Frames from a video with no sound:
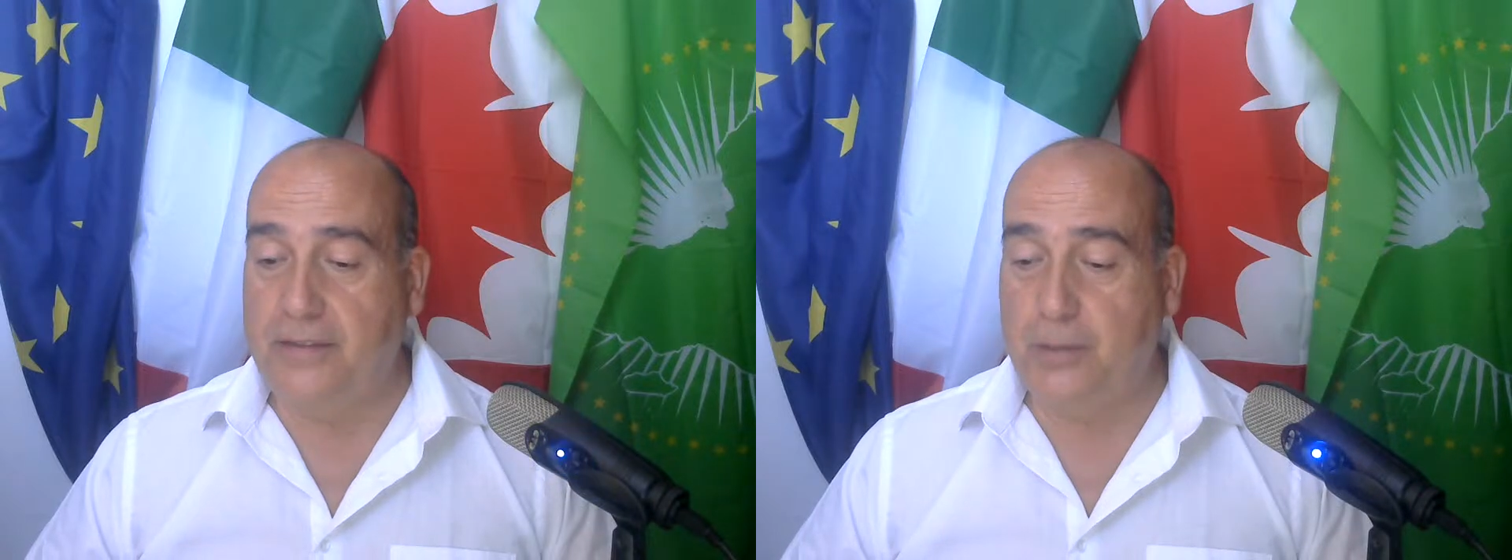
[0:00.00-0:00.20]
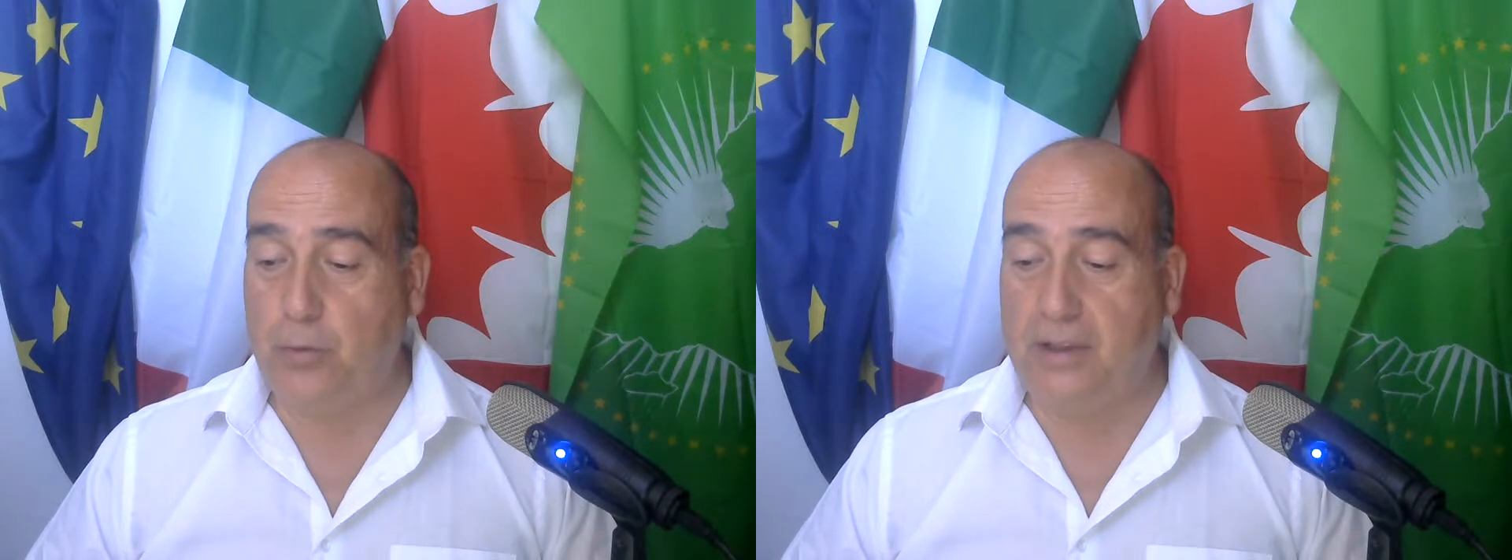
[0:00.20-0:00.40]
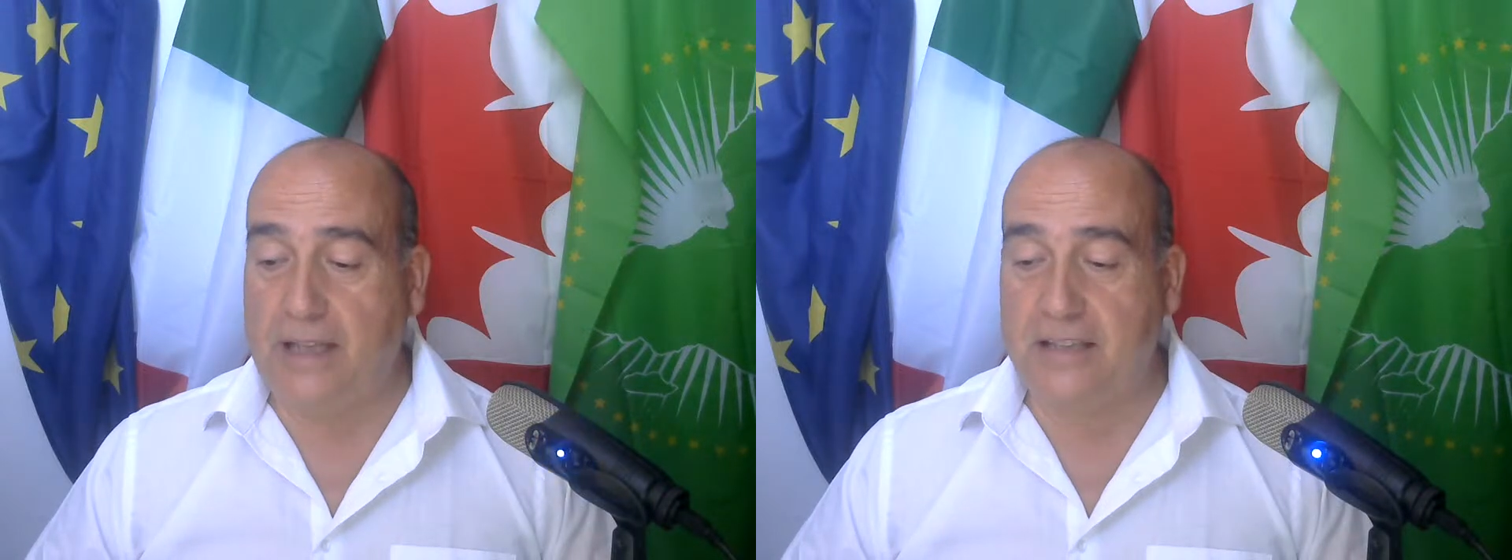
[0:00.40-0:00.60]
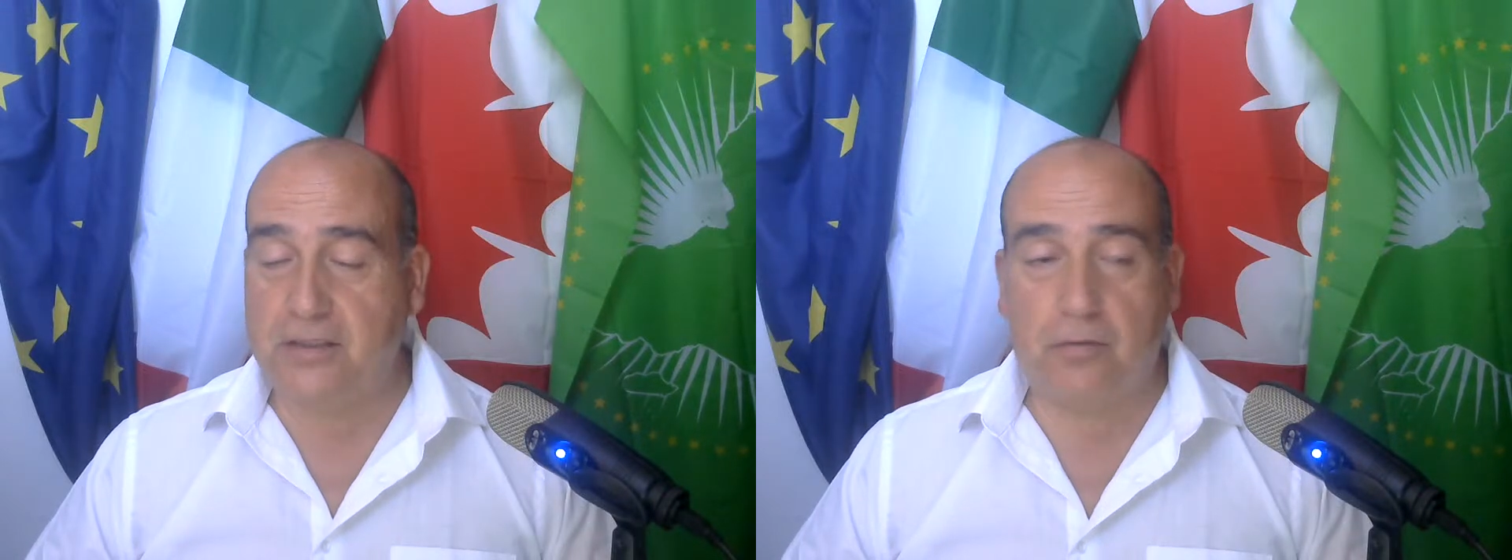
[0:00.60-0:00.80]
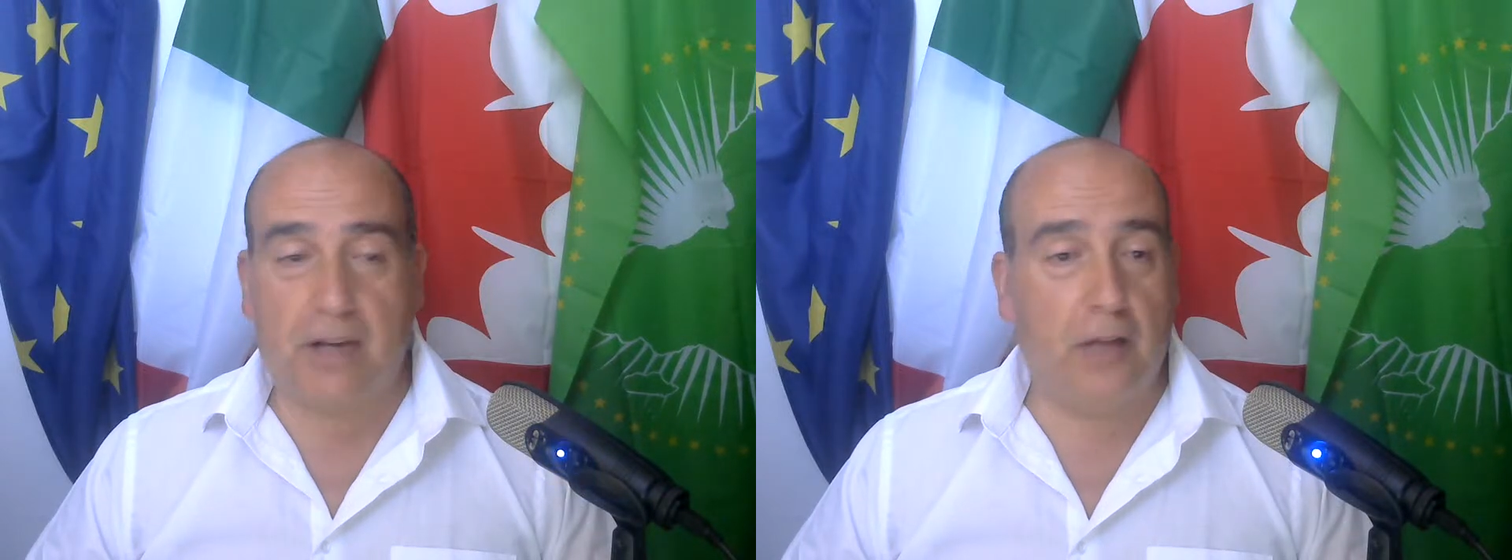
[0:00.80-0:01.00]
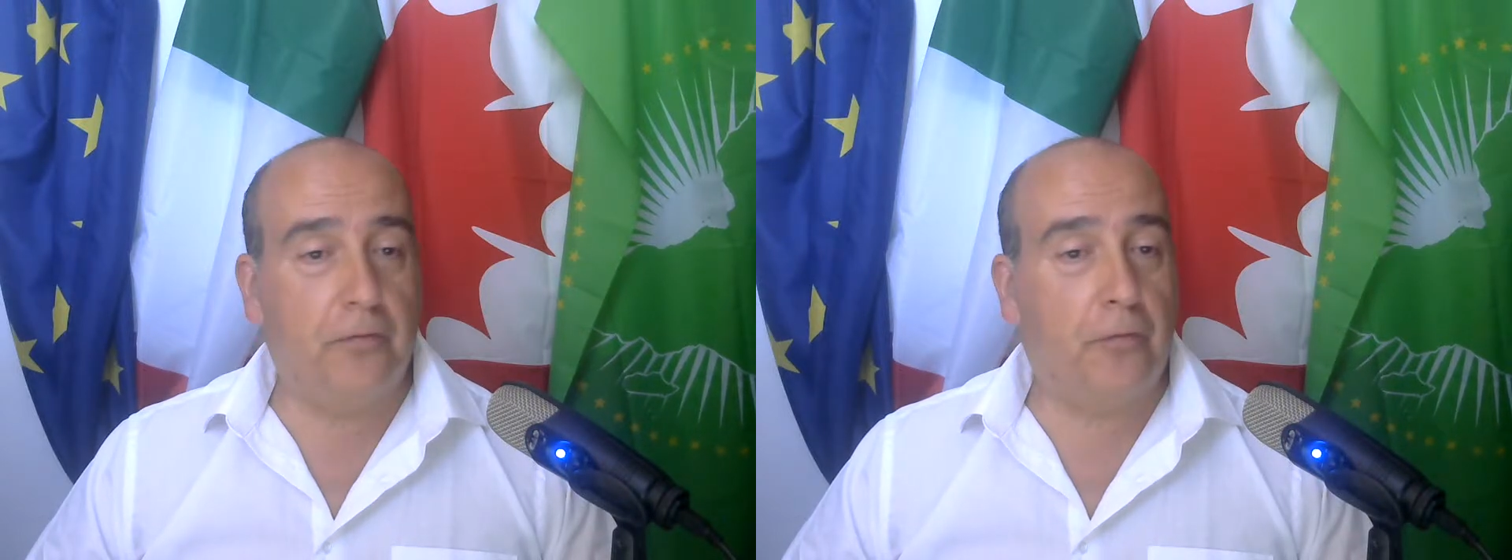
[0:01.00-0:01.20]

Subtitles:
It will last around